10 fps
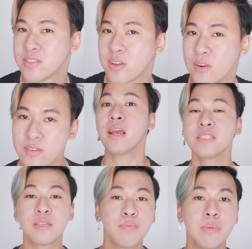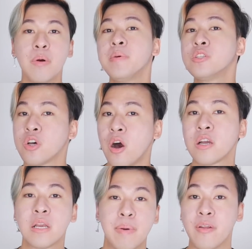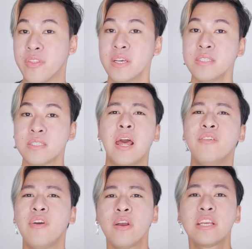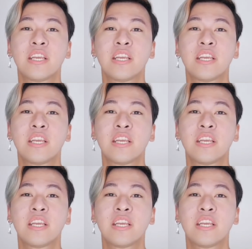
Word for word: And some people have been talking about this and very